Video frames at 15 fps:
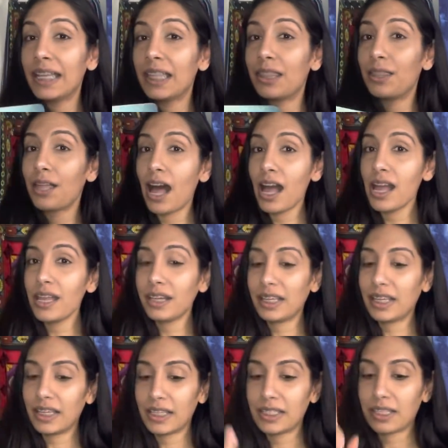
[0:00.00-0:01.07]
That
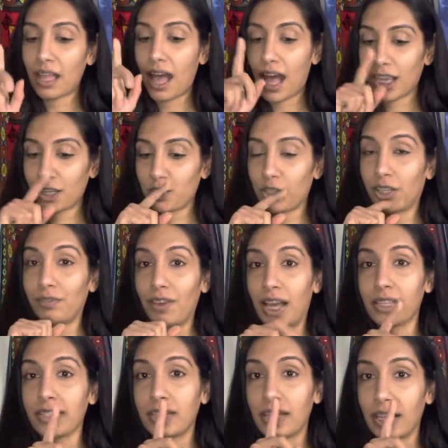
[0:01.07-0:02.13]
is actually
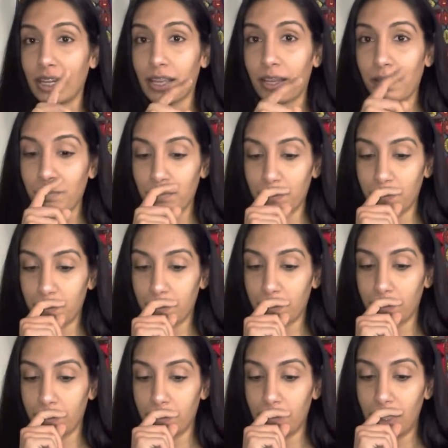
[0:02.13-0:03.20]
fascinating.
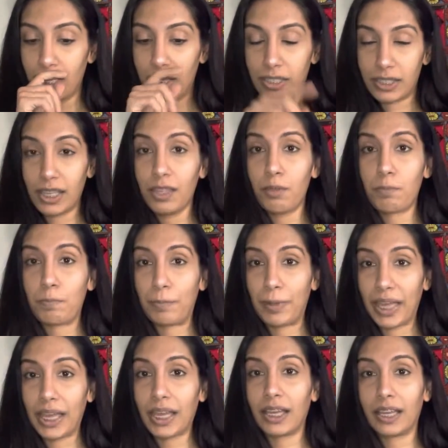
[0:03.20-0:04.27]
See the
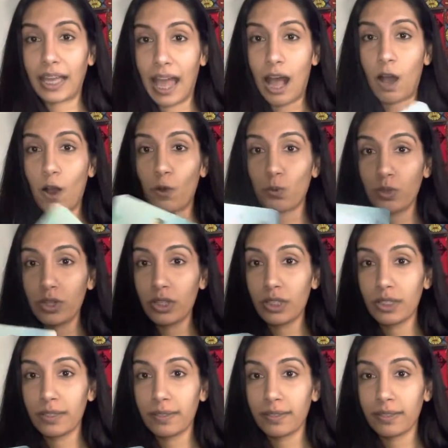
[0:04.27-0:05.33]
big gown?
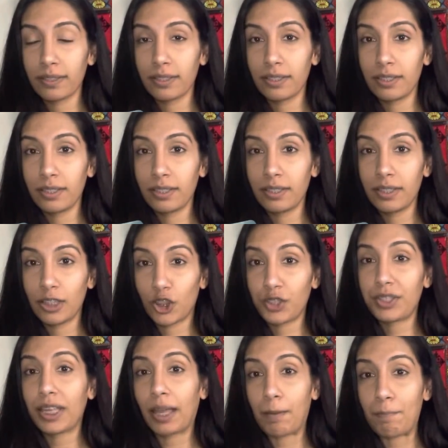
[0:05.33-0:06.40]

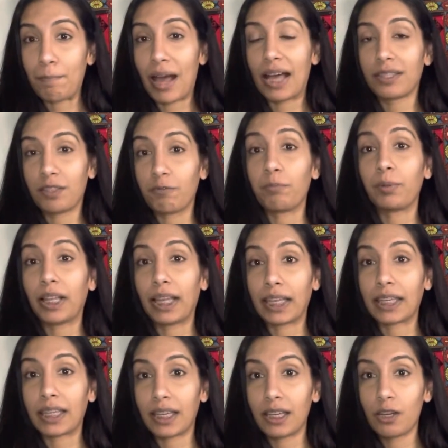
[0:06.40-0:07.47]
Looks like a massive
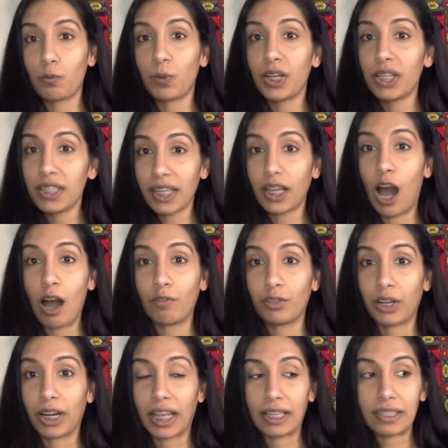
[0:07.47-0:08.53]
blanket. What is it
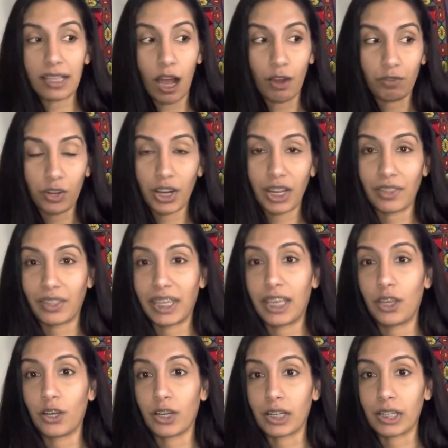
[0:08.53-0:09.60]
covering? It's covering the
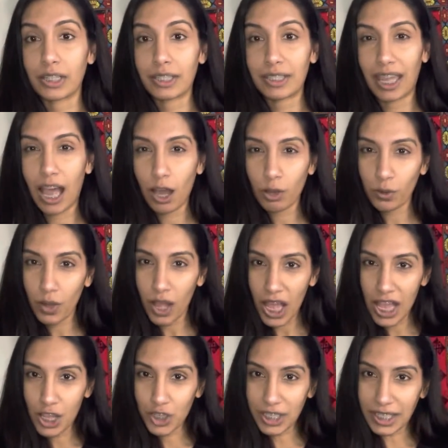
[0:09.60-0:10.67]
gears. See how
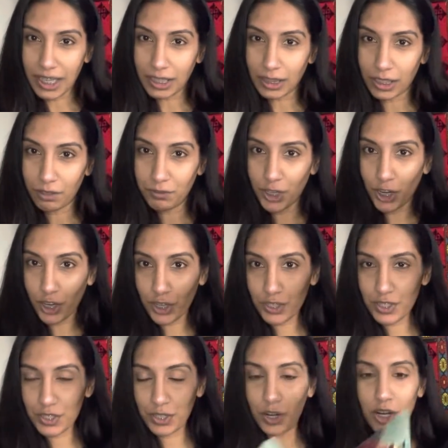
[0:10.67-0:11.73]
she's like lifting her
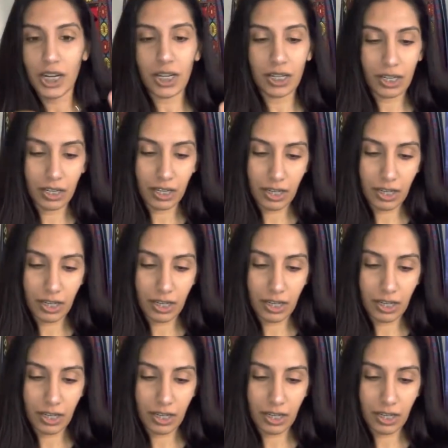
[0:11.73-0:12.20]
skirt?